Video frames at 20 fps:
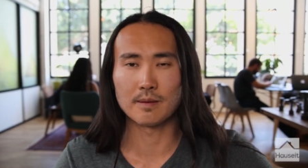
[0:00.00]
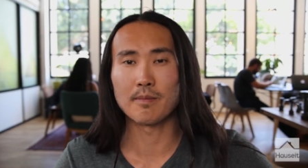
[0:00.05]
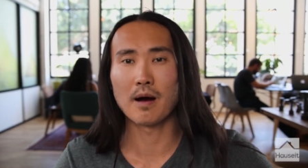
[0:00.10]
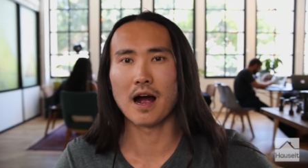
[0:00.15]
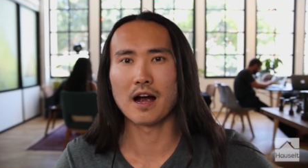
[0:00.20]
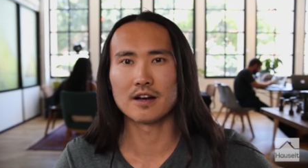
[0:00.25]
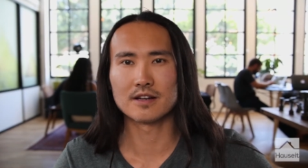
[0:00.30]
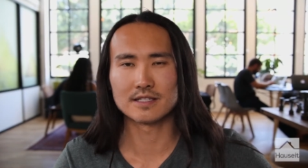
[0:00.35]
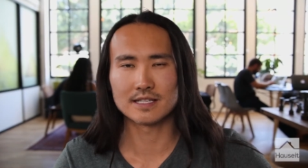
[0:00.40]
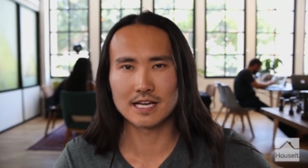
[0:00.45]
the
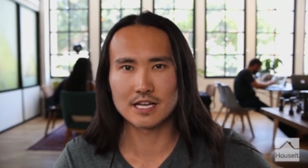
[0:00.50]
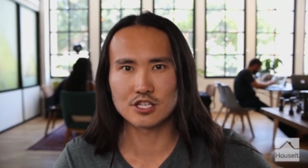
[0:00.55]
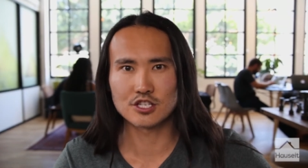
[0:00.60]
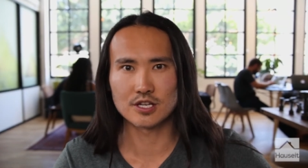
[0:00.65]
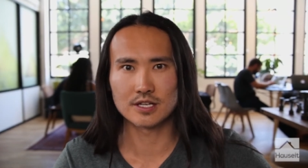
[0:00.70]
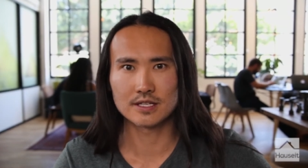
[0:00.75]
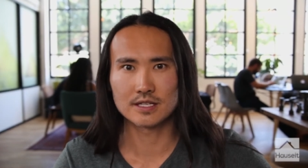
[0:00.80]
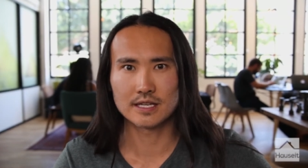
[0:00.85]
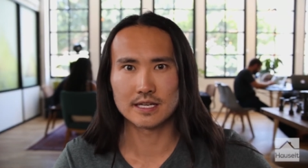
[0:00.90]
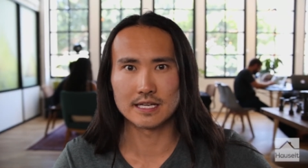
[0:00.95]
buyer's
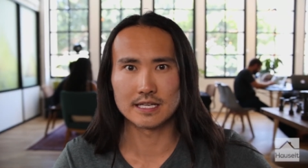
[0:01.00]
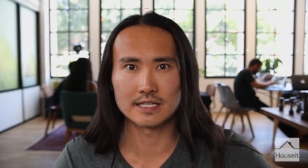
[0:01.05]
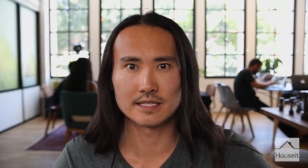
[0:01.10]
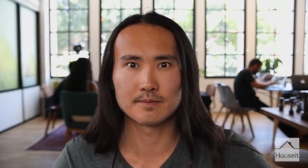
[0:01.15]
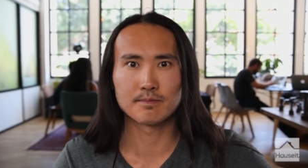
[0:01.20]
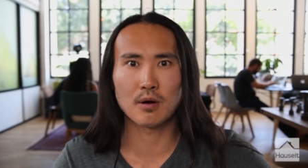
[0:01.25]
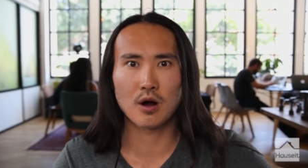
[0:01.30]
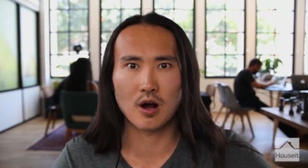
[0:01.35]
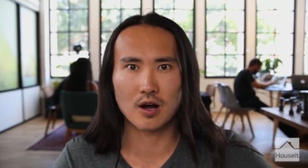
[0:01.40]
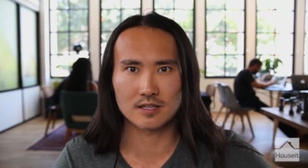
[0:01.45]
agent
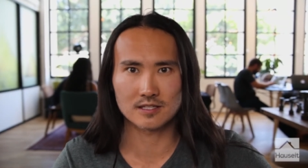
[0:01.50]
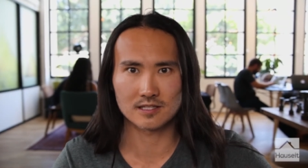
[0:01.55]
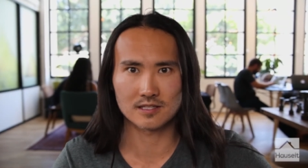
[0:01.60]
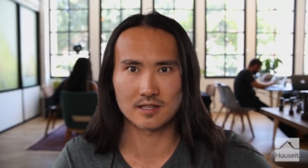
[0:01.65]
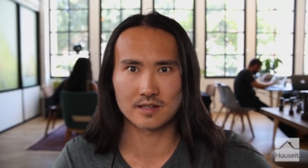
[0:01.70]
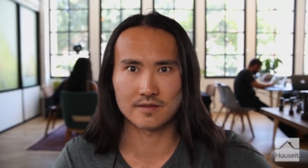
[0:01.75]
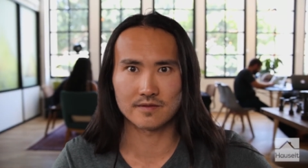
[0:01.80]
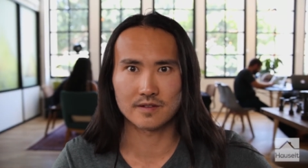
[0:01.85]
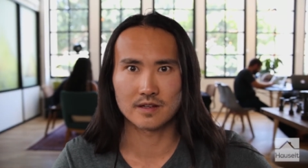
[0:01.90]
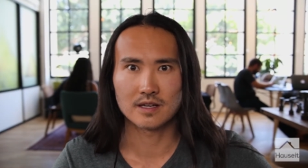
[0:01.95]
is
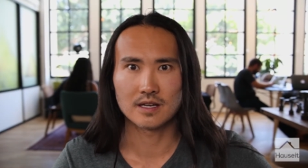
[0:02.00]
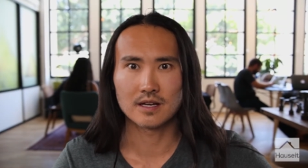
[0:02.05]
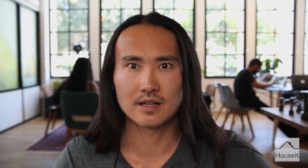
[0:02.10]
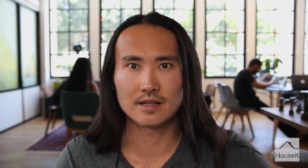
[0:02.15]
positive.